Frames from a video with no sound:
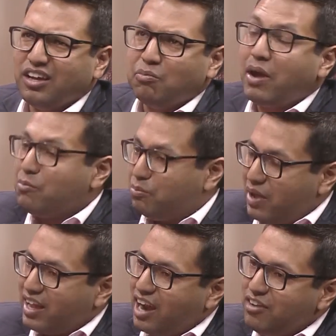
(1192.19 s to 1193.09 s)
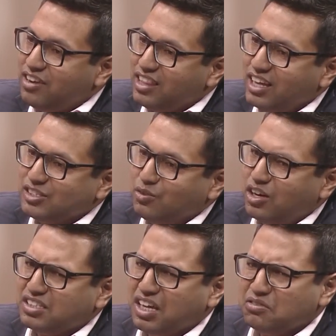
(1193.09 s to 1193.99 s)
My grandfather has a
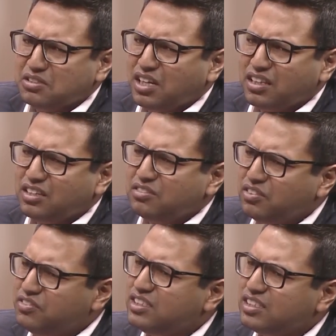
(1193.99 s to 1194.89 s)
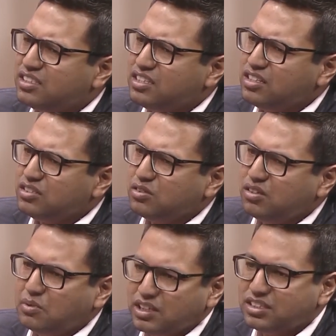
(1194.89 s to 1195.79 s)
watch that was, I think, 50, 60 years
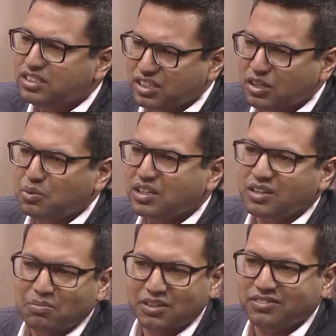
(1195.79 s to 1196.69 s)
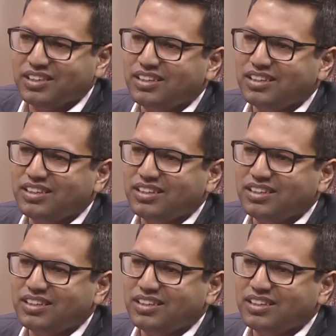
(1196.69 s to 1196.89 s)
old, but it's still working perfectly.